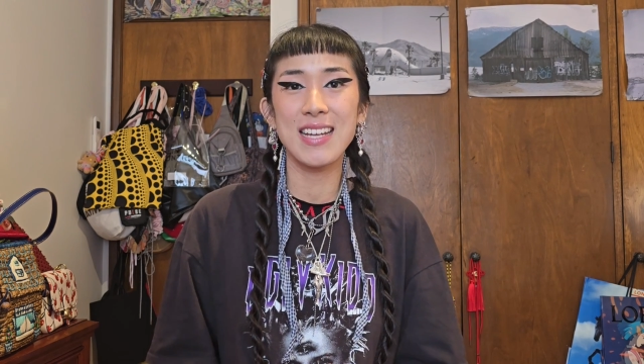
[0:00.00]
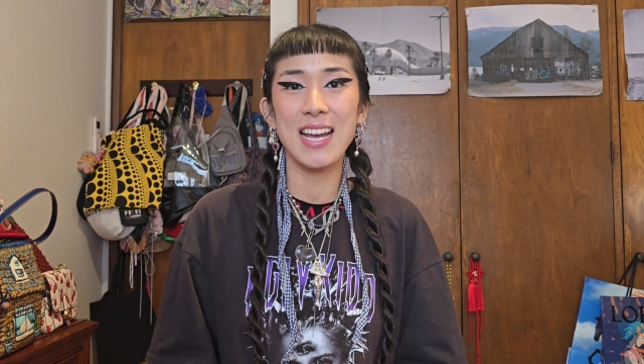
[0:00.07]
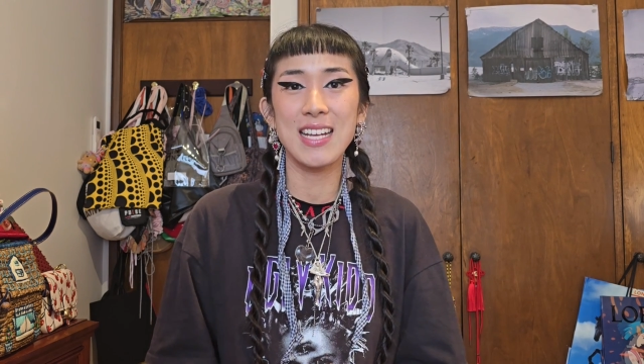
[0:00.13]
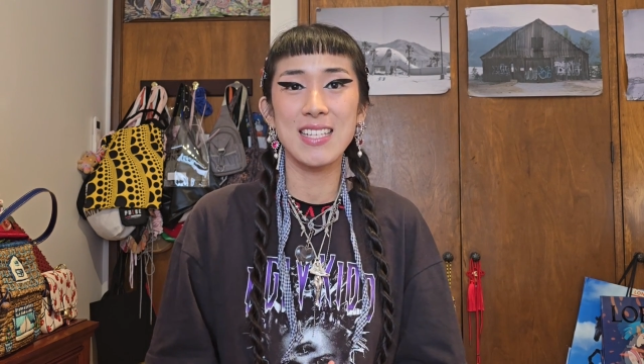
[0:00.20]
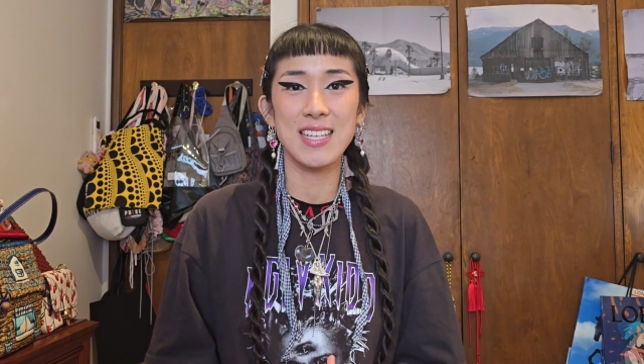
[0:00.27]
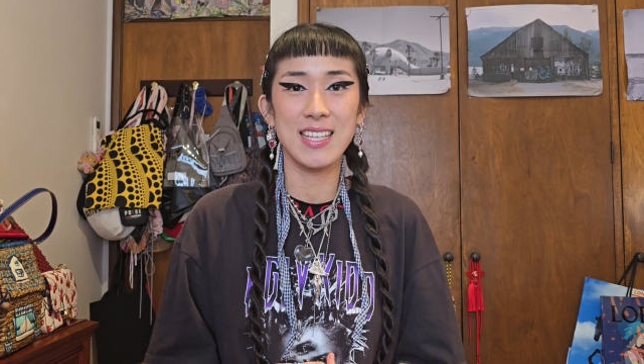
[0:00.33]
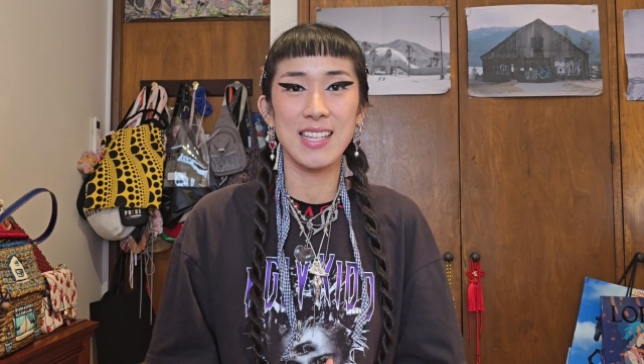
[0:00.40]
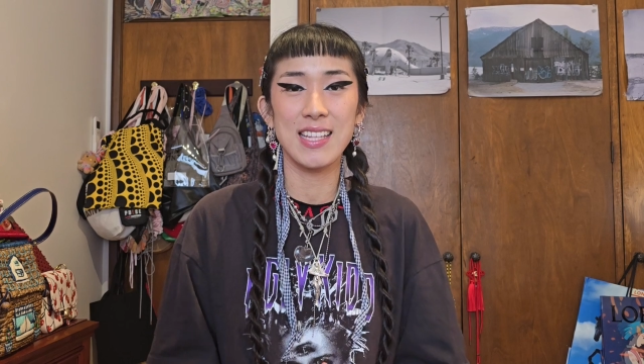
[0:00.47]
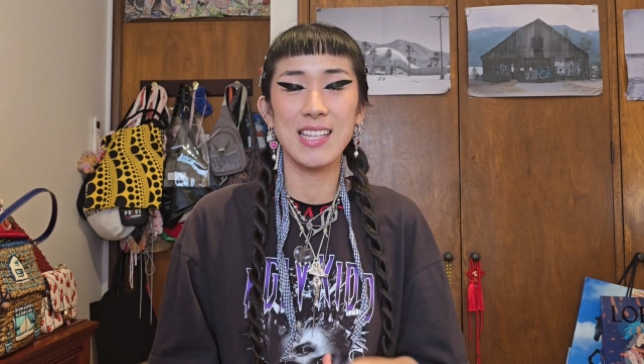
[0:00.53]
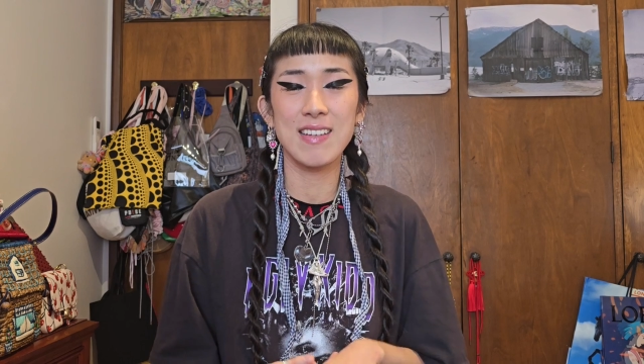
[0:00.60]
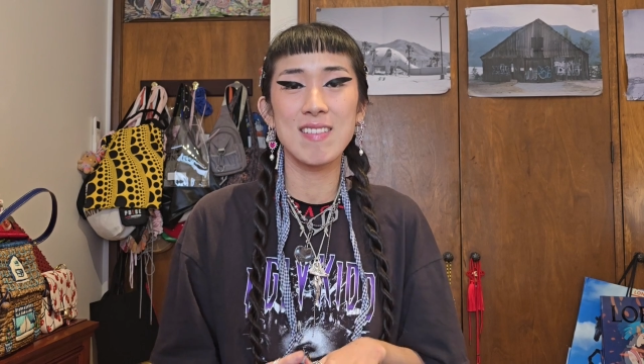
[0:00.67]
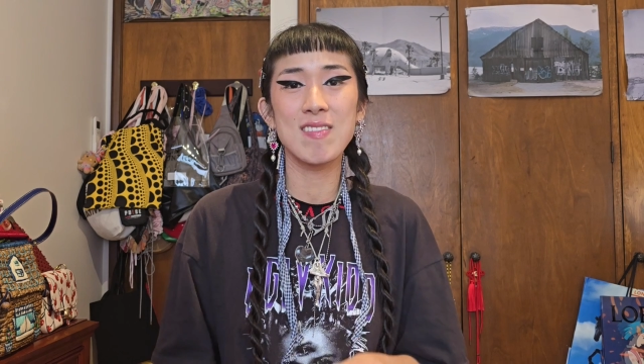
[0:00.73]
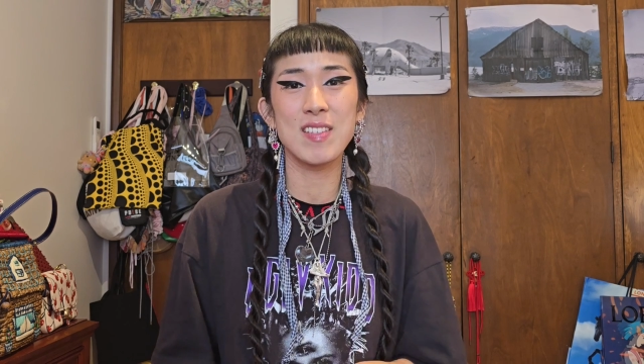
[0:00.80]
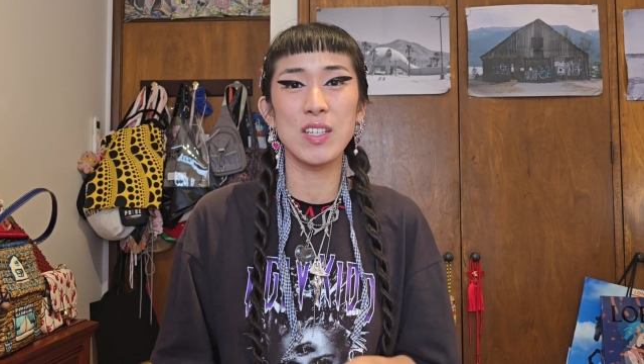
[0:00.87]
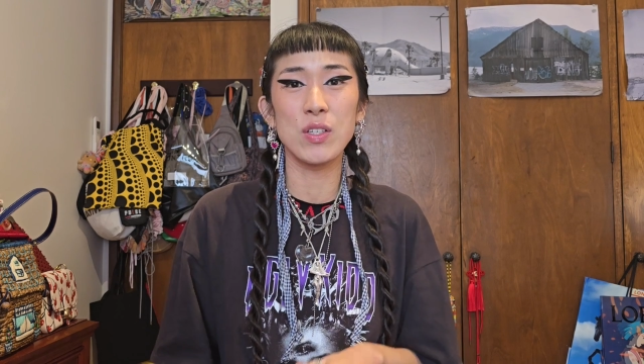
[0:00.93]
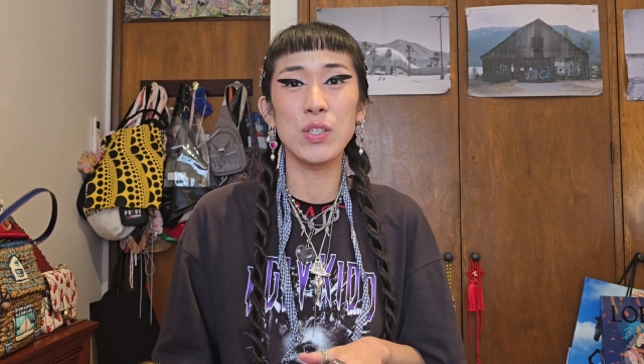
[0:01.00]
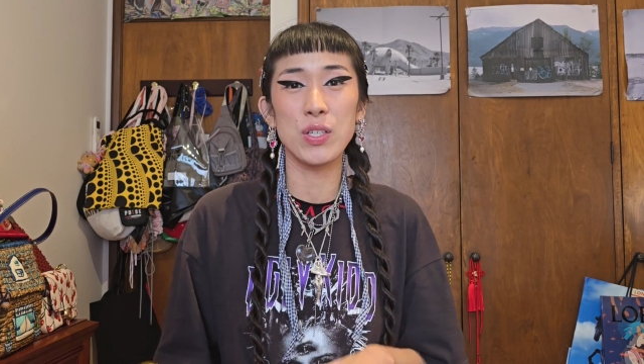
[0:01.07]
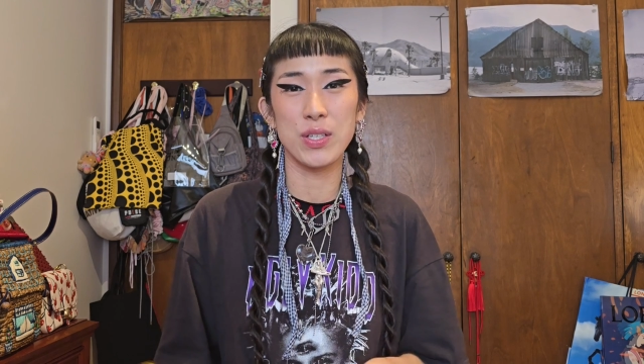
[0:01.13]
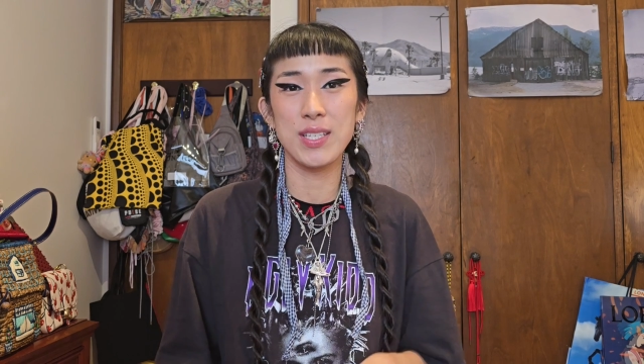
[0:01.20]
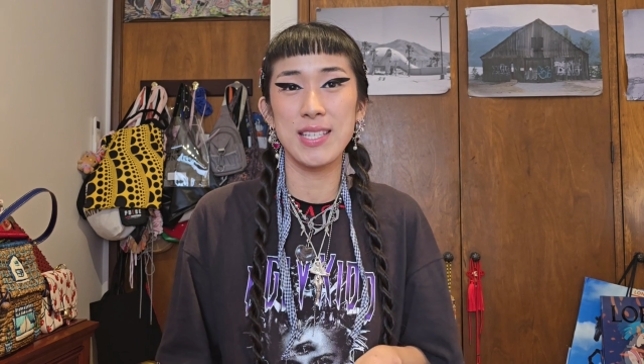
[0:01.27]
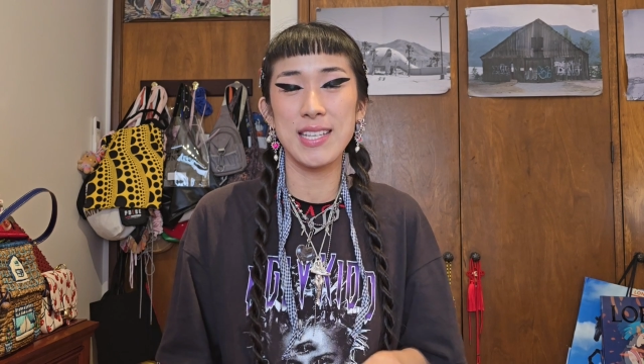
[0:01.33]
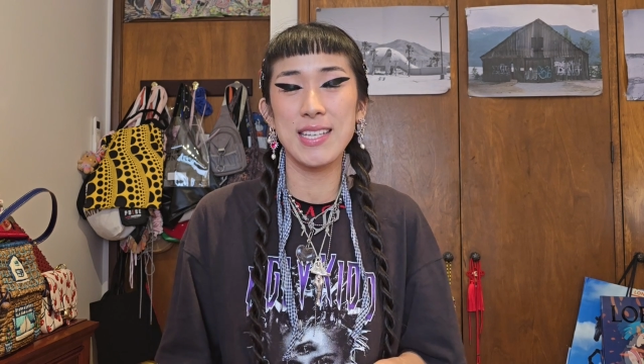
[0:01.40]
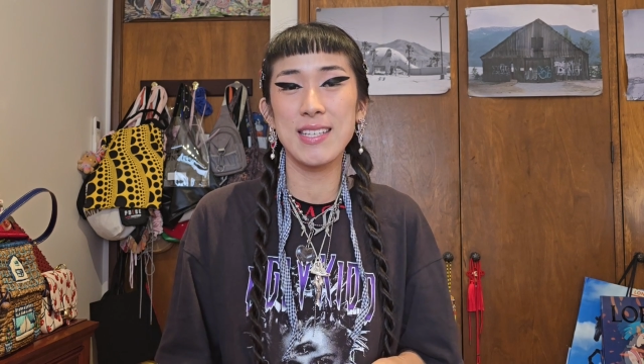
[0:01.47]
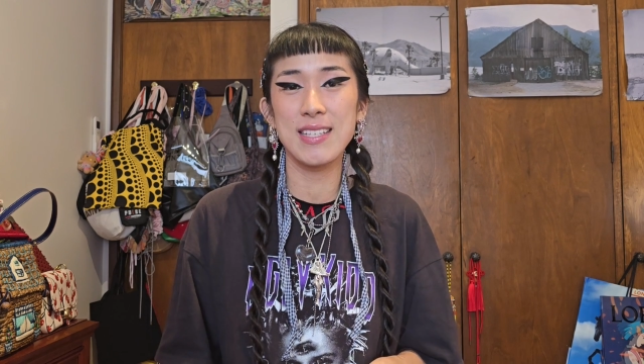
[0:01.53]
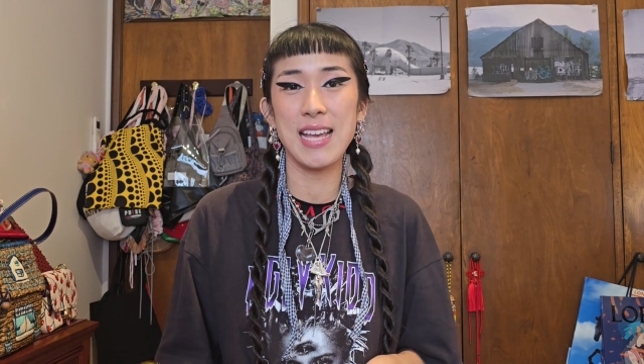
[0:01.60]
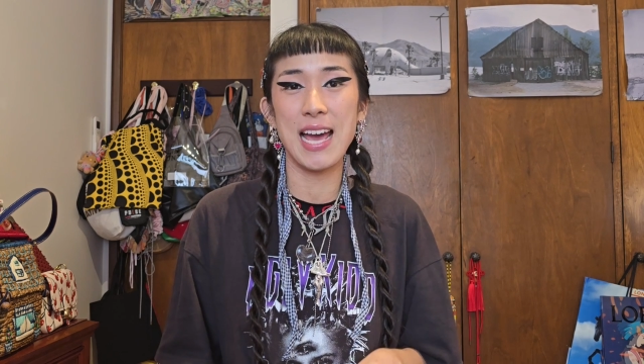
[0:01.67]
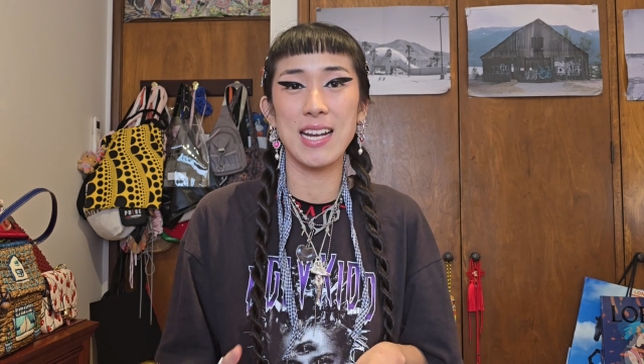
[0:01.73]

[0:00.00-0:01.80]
day saying that they still use this